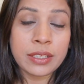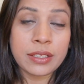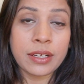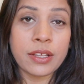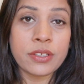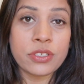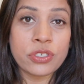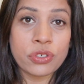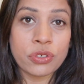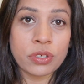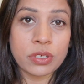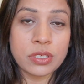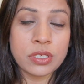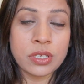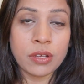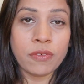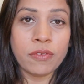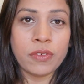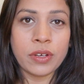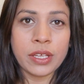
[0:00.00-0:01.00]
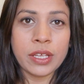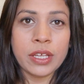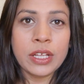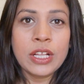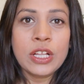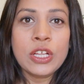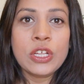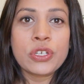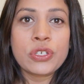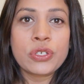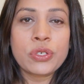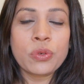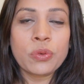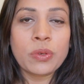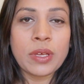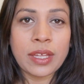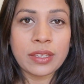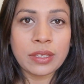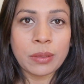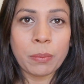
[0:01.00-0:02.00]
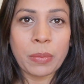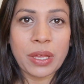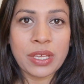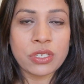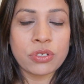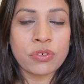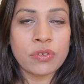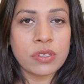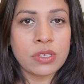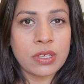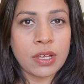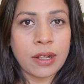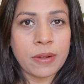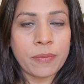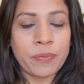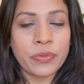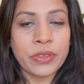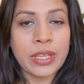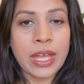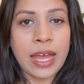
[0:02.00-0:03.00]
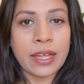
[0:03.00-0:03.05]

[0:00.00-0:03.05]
constructively to get the best result,